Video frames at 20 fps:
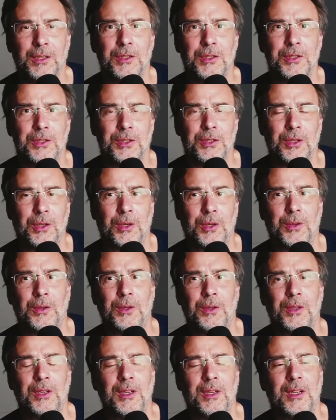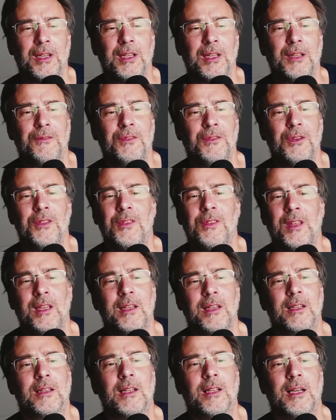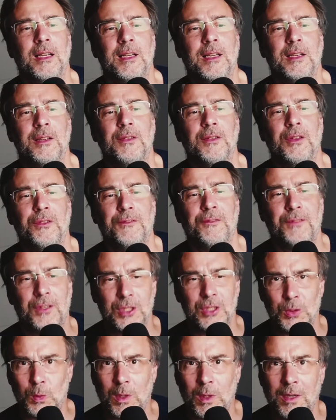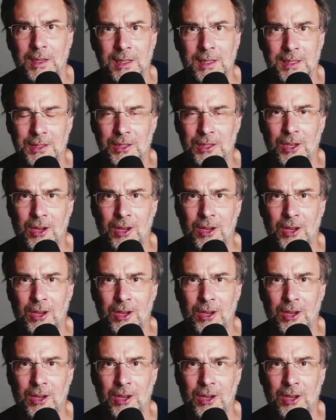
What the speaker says: So if you think like the first one is